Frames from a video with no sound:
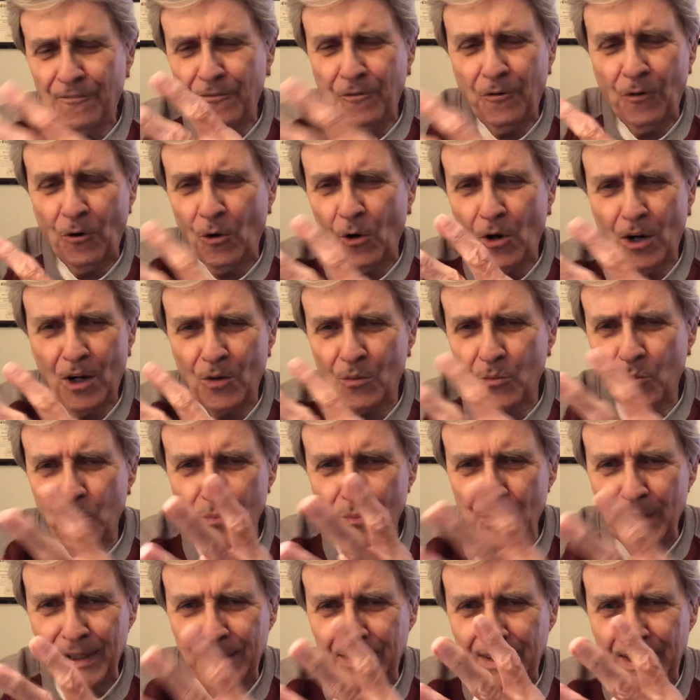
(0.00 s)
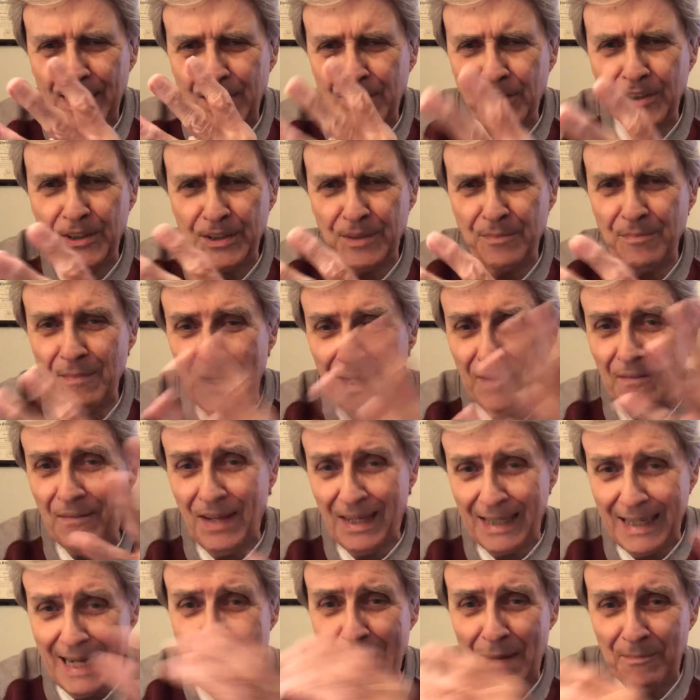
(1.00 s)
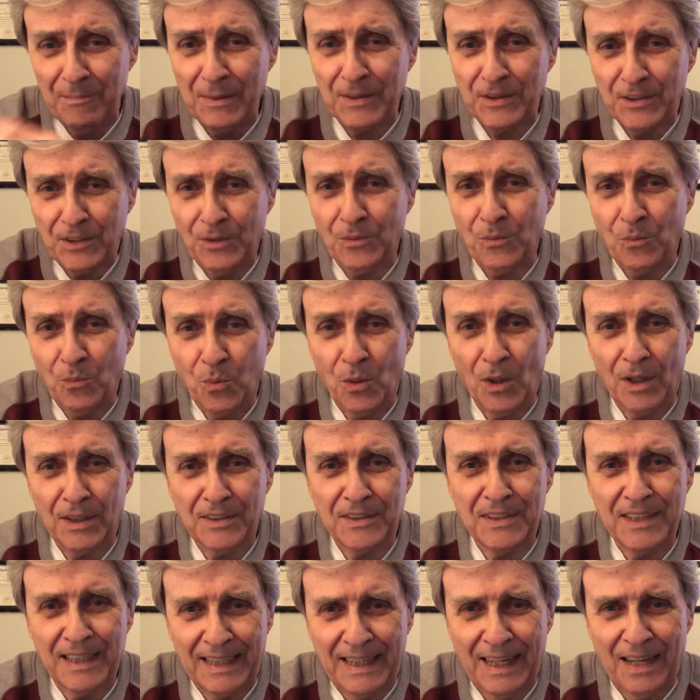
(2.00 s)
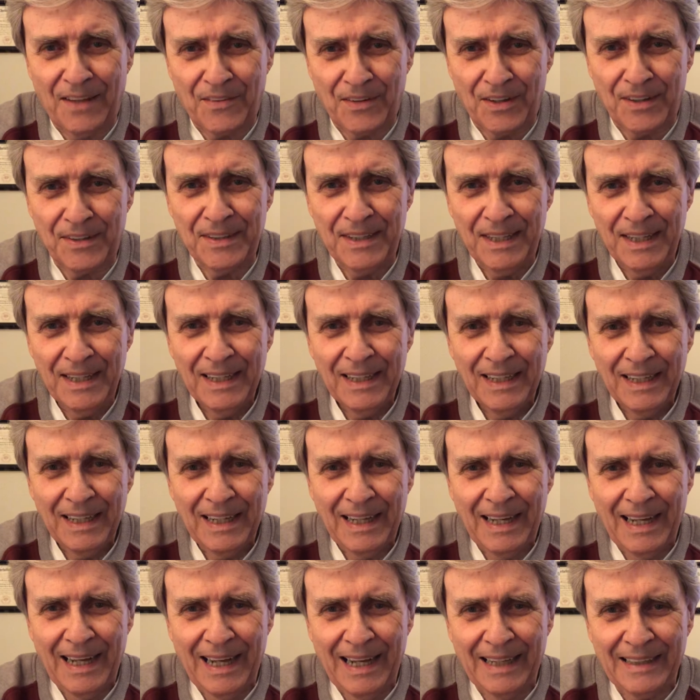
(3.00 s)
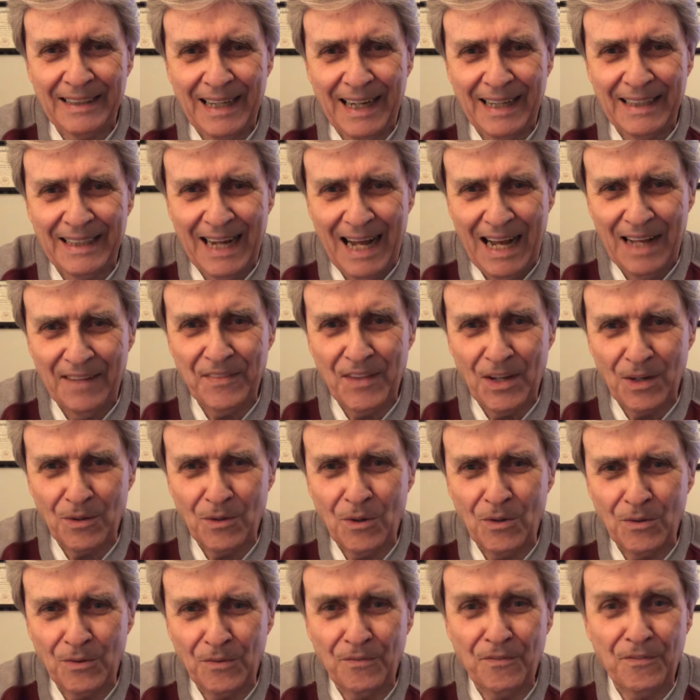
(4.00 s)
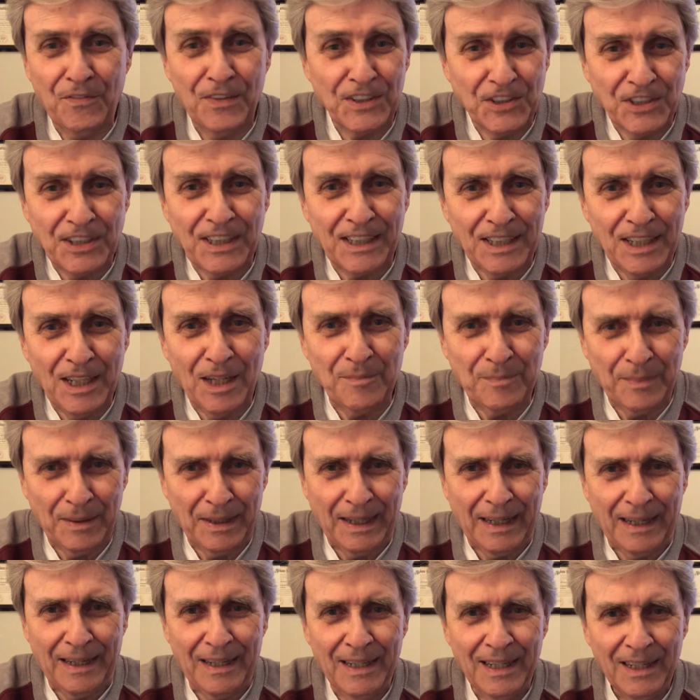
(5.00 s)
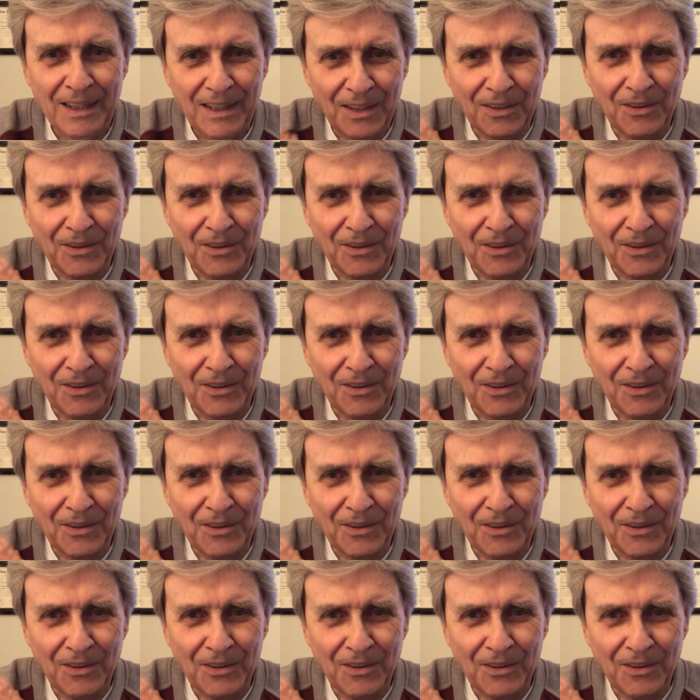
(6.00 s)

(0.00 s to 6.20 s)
Four really good men that happened to work together and, and had their own fishing company,